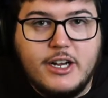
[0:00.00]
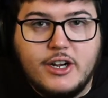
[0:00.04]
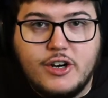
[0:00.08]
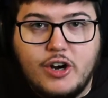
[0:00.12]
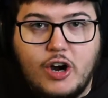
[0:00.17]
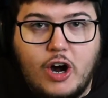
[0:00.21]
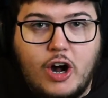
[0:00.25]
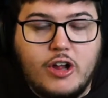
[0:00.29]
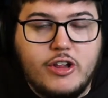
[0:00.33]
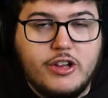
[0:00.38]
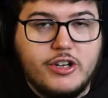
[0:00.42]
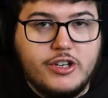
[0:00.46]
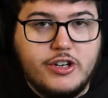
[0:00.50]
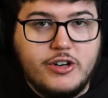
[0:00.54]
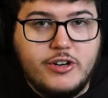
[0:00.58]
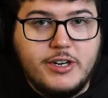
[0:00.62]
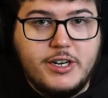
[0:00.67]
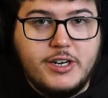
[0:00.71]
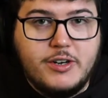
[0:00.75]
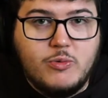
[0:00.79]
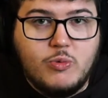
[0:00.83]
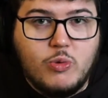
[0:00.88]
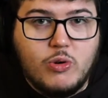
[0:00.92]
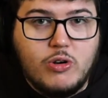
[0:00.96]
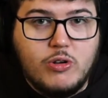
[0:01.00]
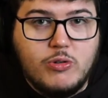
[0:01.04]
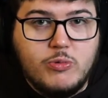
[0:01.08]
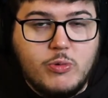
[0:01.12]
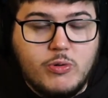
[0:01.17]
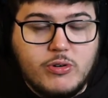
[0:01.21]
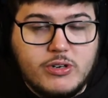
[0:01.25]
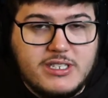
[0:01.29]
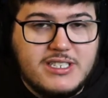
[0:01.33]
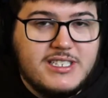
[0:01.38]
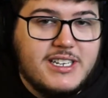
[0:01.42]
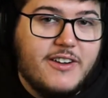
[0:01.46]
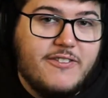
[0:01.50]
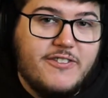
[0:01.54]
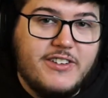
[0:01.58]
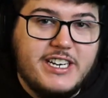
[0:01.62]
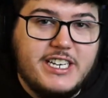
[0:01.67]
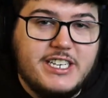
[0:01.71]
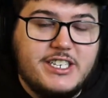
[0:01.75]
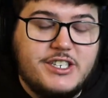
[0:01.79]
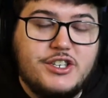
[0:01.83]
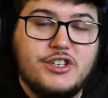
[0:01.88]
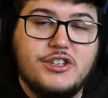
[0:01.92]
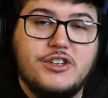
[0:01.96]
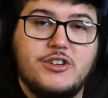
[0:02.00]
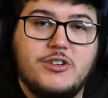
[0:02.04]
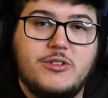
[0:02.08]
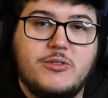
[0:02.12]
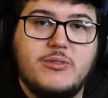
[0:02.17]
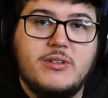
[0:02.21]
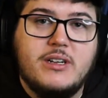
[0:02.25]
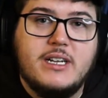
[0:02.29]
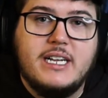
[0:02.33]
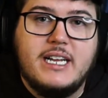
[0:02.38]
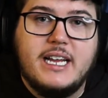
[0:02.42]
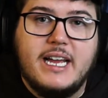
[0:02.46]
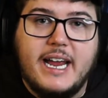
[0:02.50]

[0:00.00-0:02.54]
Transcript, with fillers: Call of Duty World War 72